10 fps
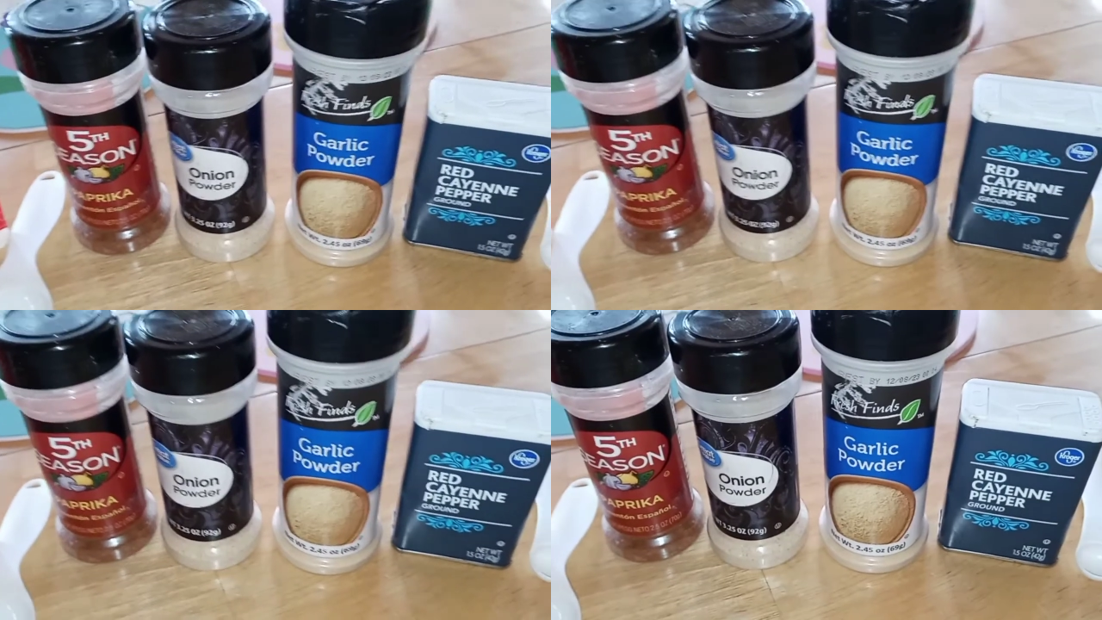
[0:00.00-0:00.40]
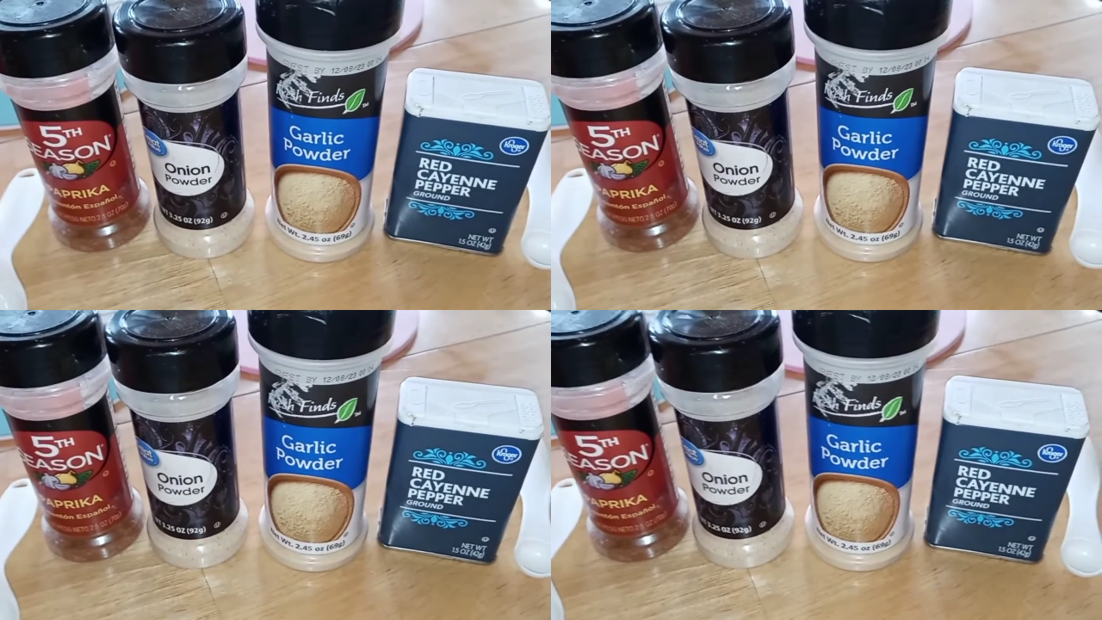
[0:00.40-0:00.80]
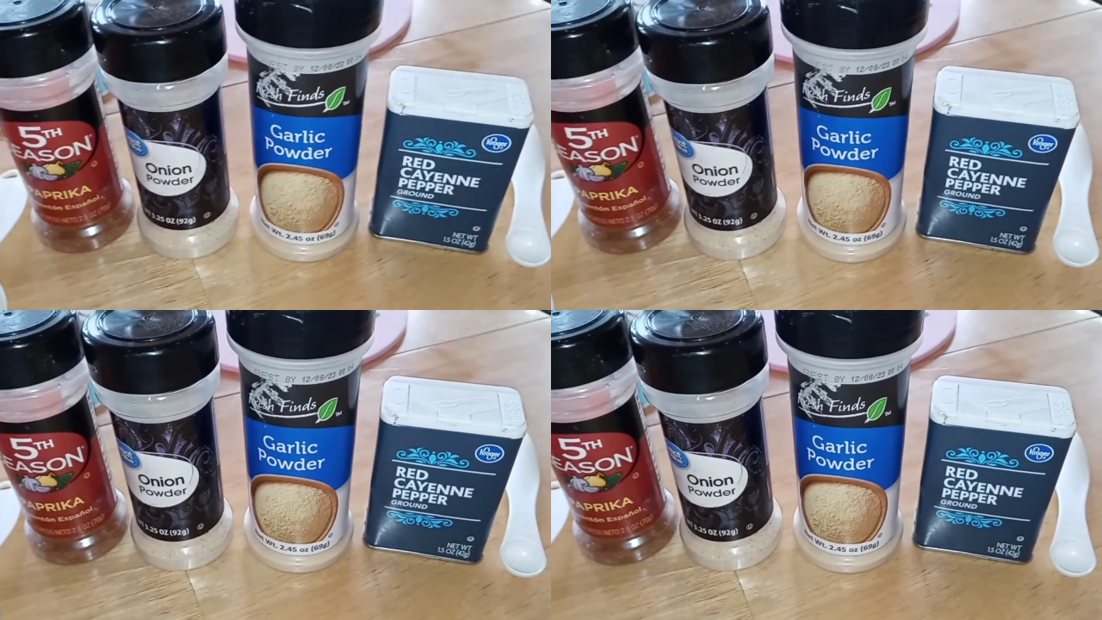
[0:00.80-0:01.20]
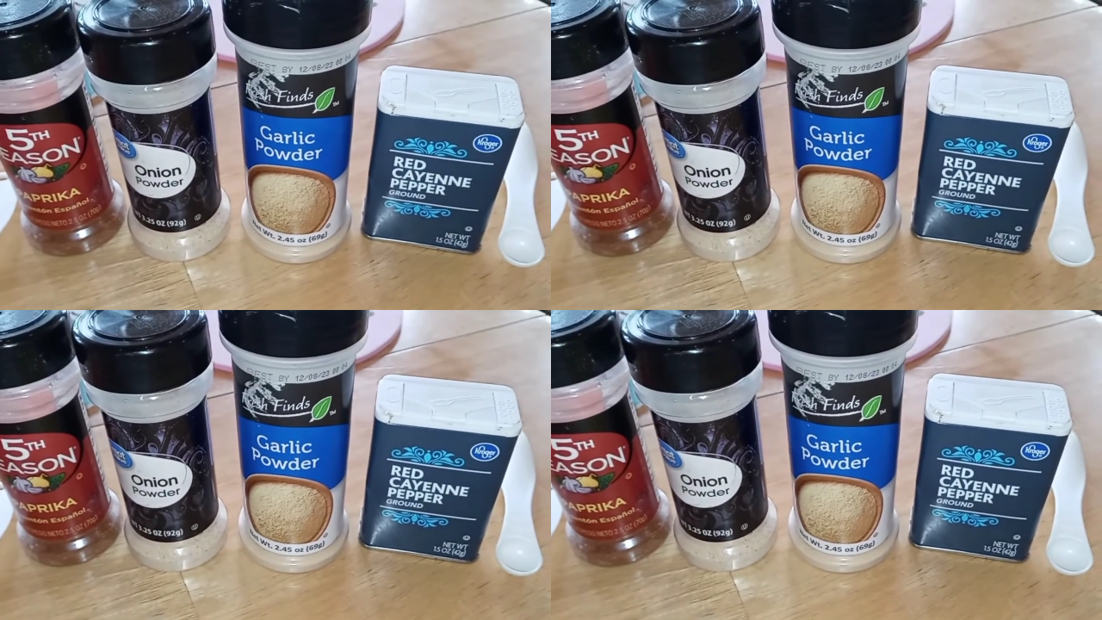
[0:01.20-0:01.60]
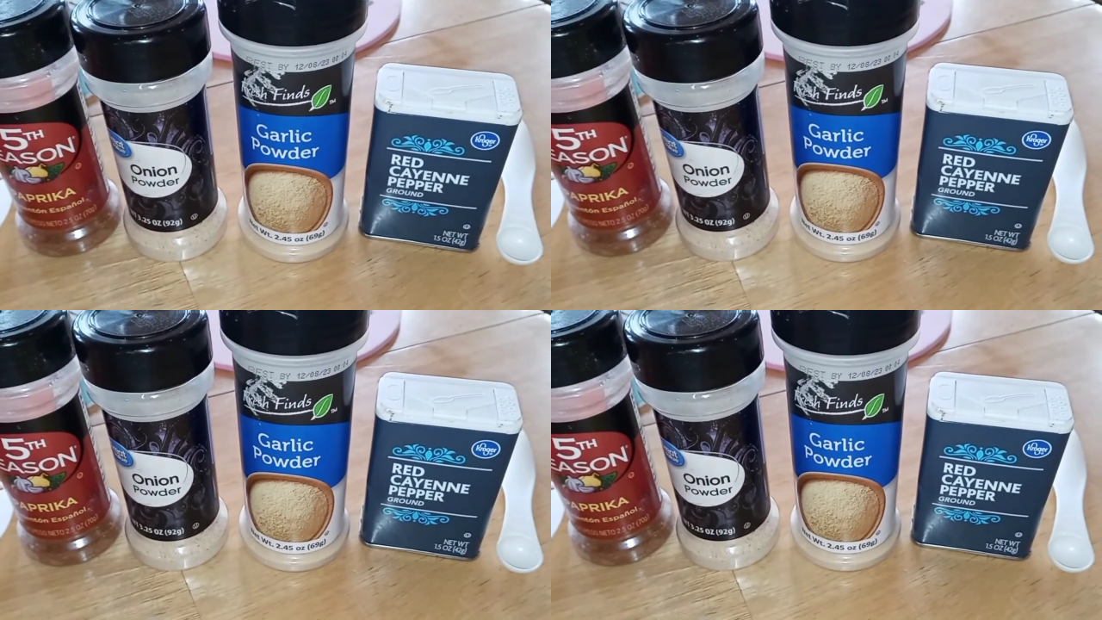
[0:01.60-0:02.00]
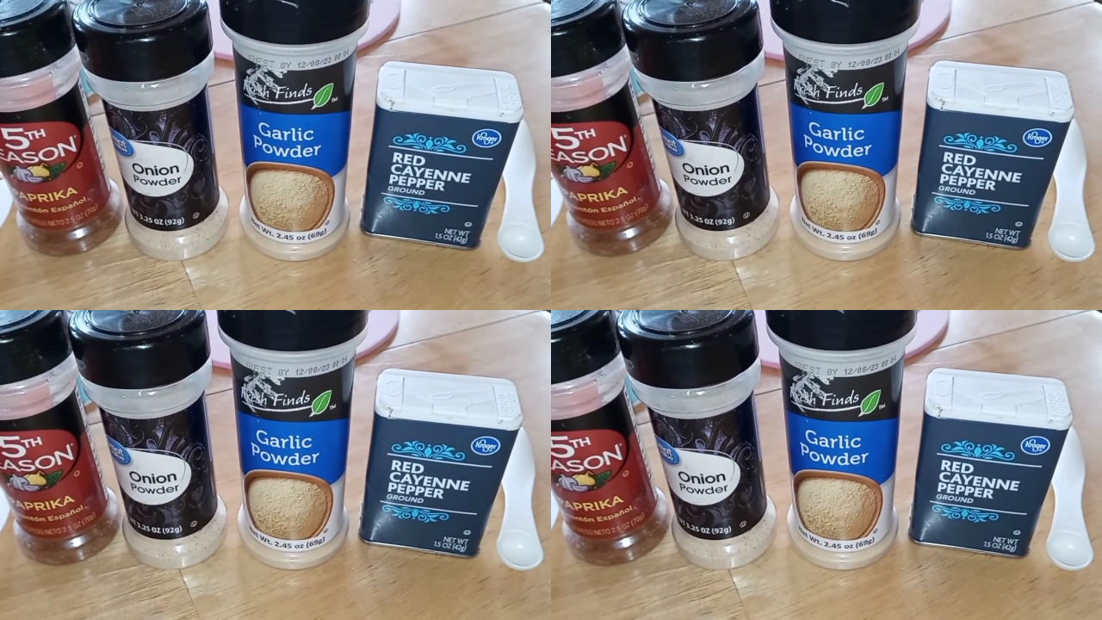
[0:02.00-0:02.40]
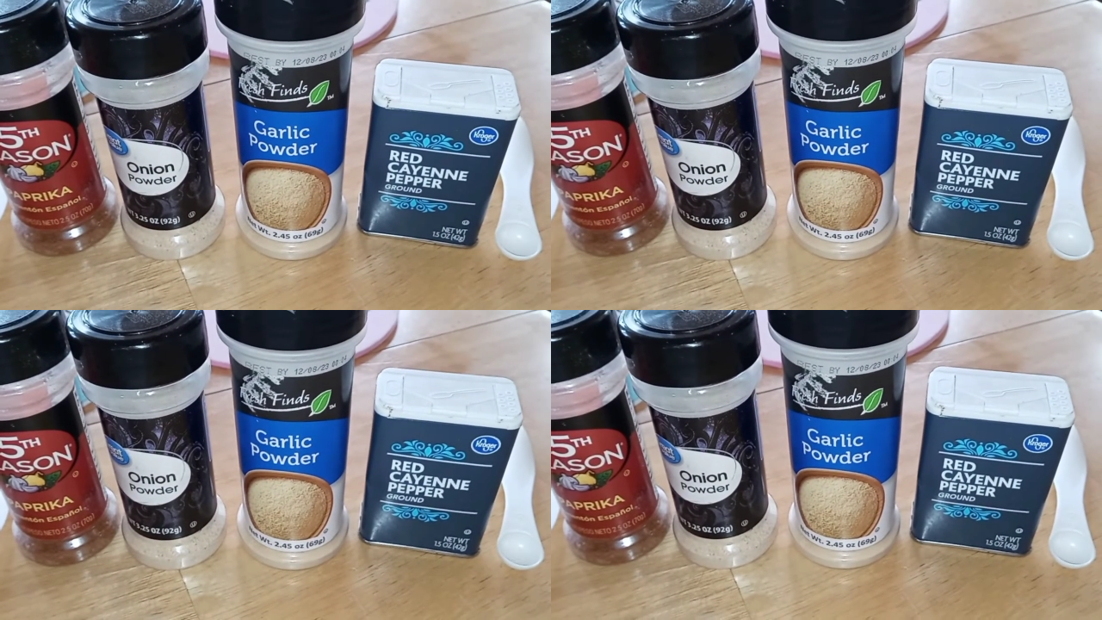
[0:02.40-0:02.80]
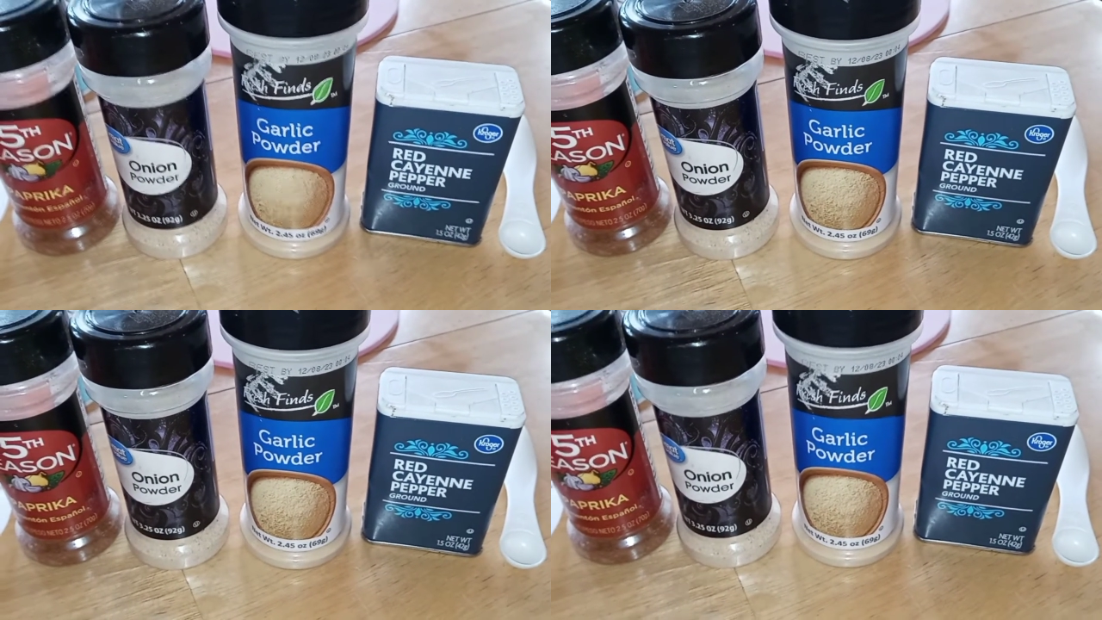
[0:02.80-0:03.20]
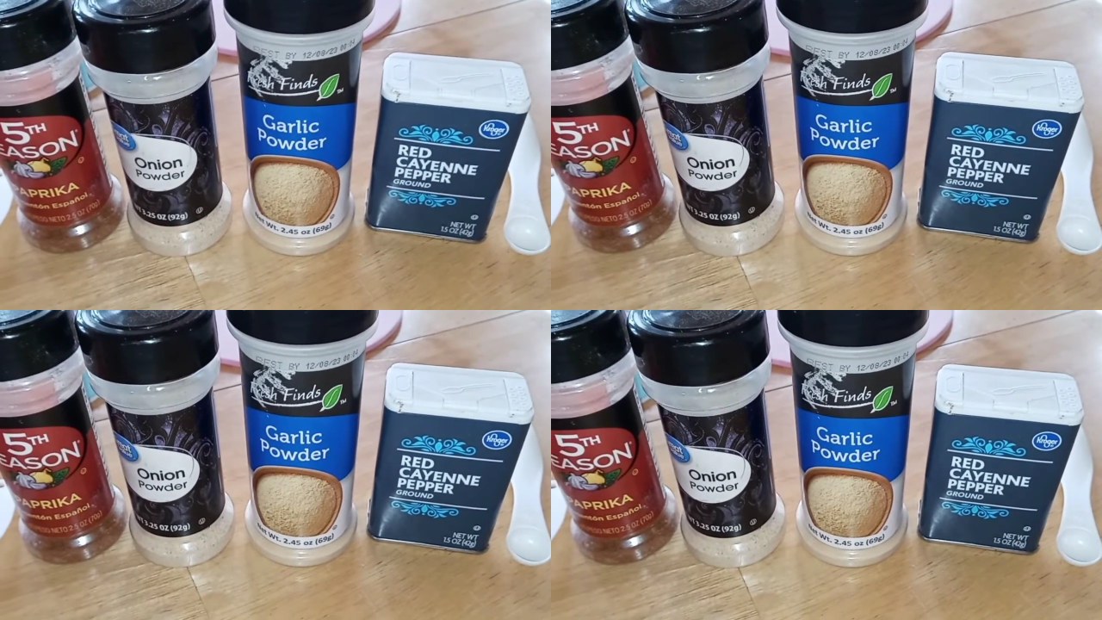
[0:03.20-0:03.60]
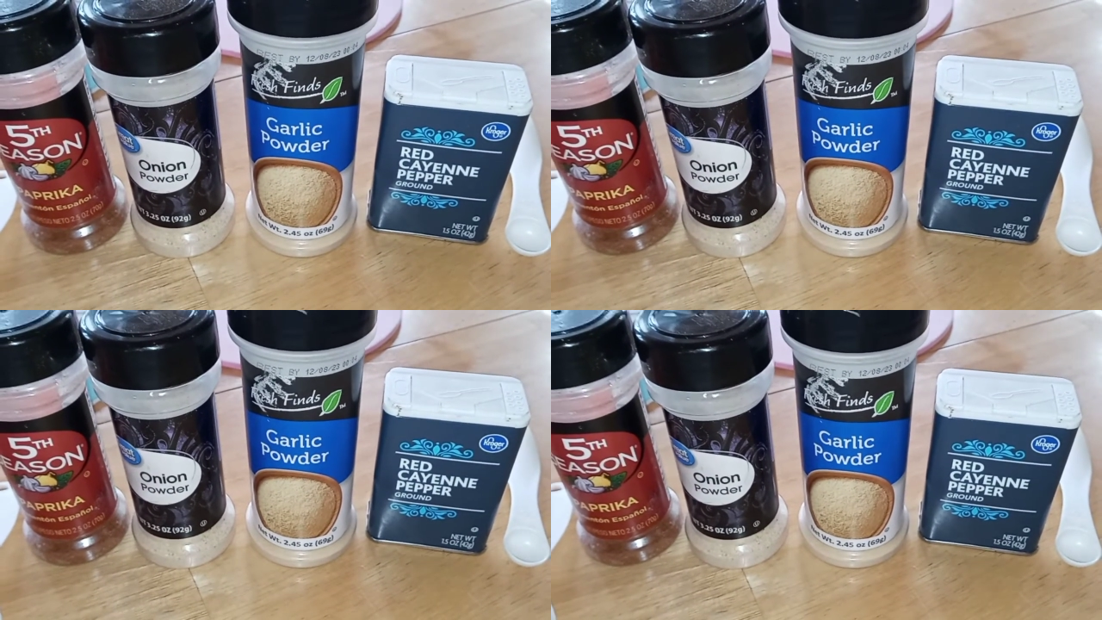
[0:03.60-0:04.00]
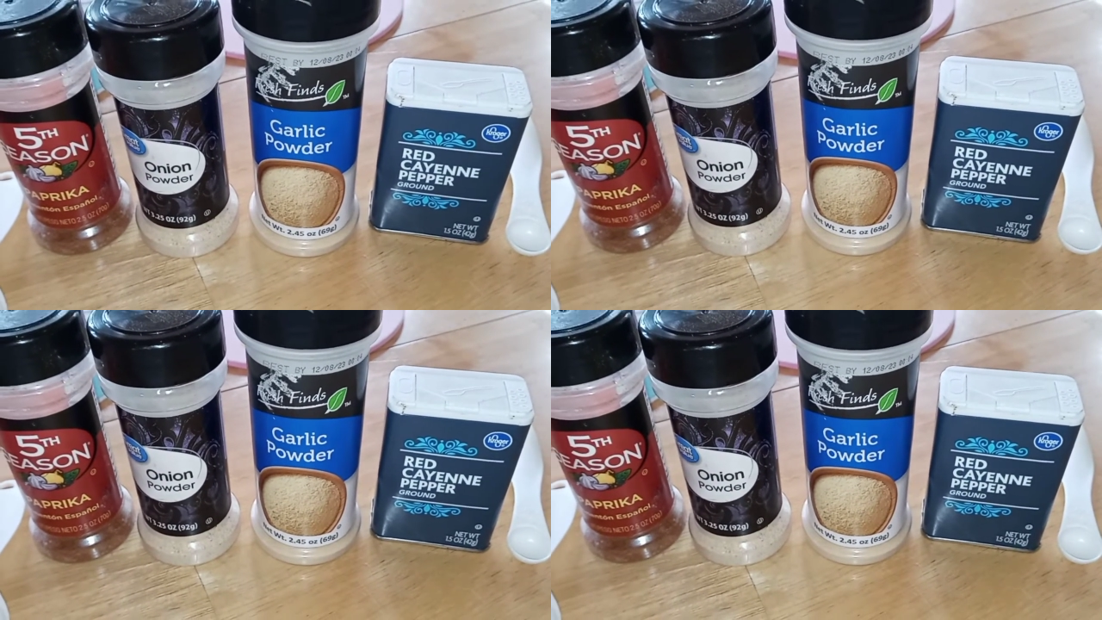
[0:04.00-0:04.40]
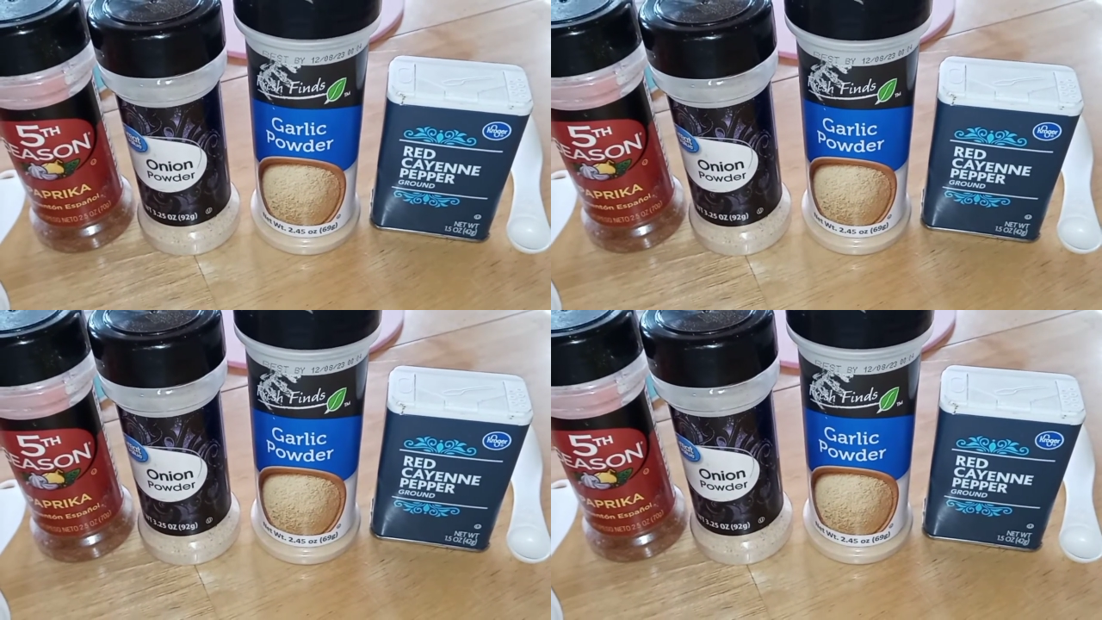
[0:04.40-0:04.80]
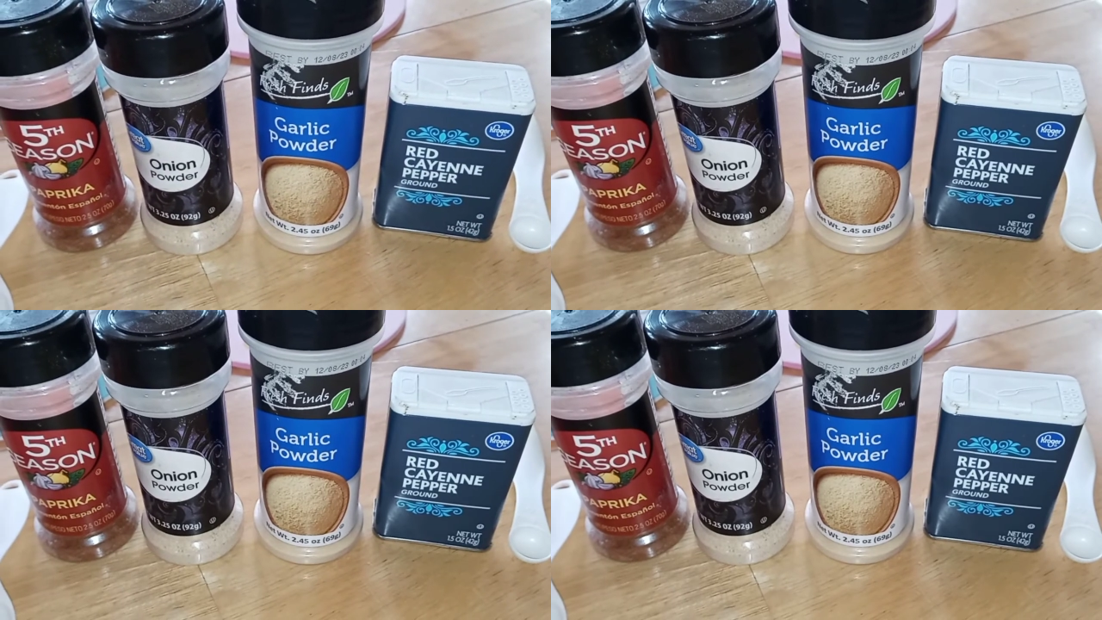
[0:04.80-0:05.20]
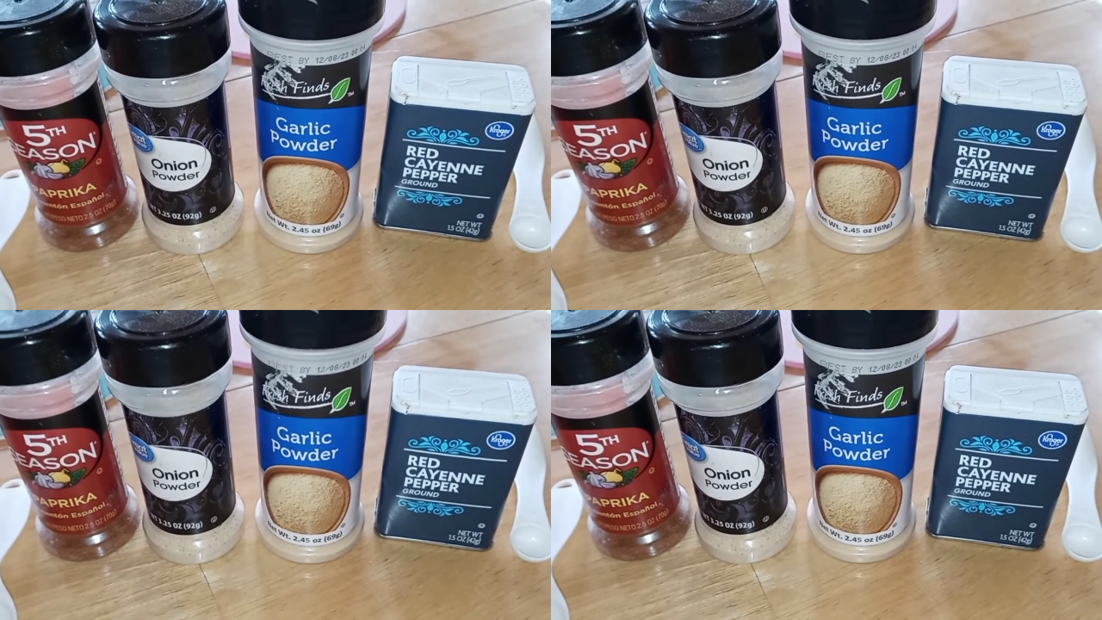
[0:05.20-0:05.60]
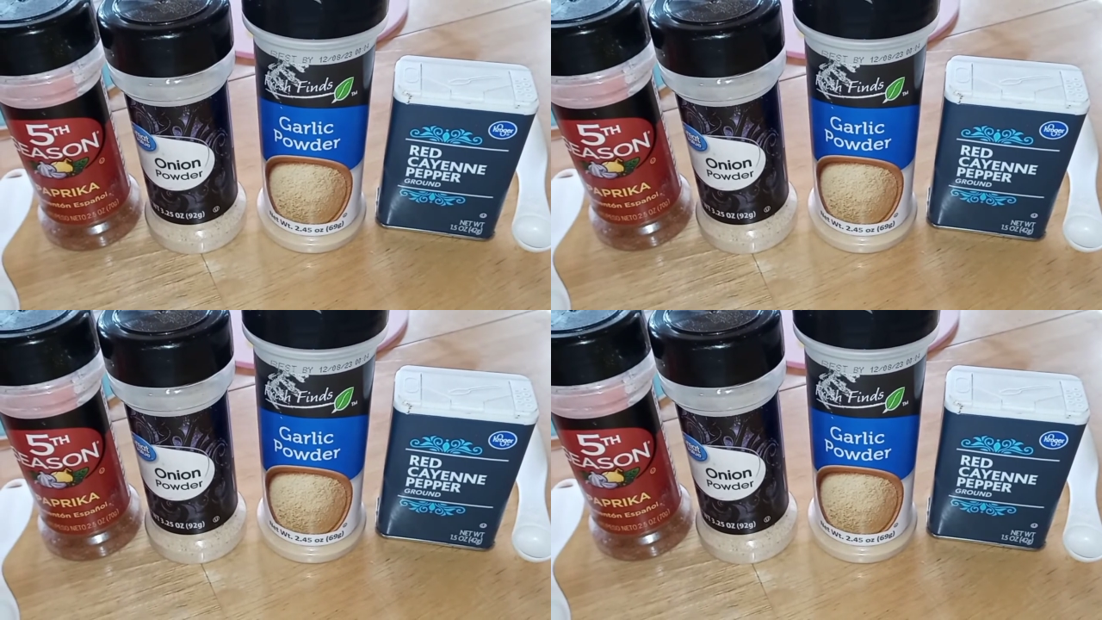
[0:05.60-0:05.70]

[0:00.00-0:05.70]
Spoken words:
No face is visible, so there are no lips to read.